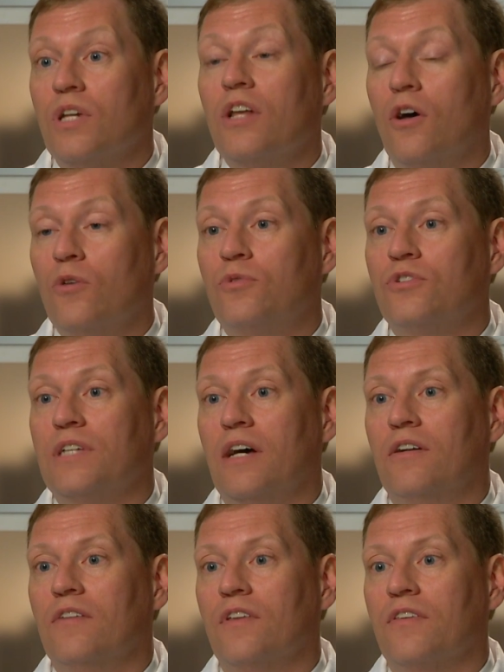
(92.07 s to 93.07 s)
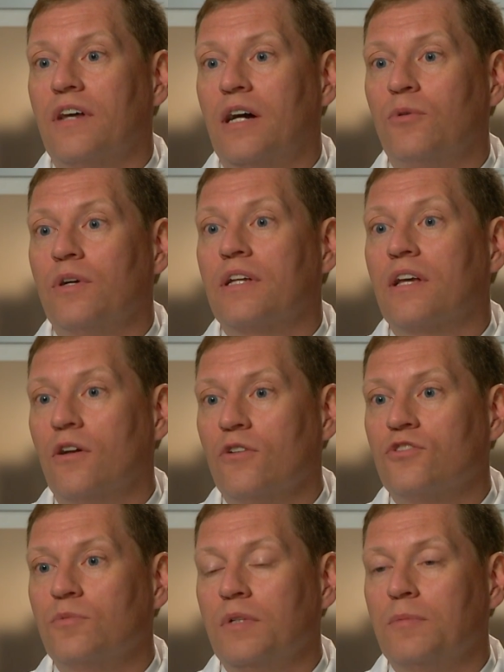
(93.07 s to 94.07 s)
an ultrasound of the thyroid can
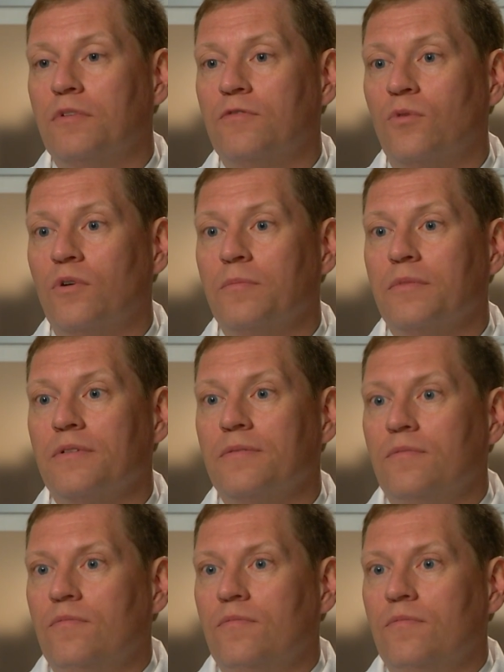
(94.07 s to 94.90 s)
also be performed.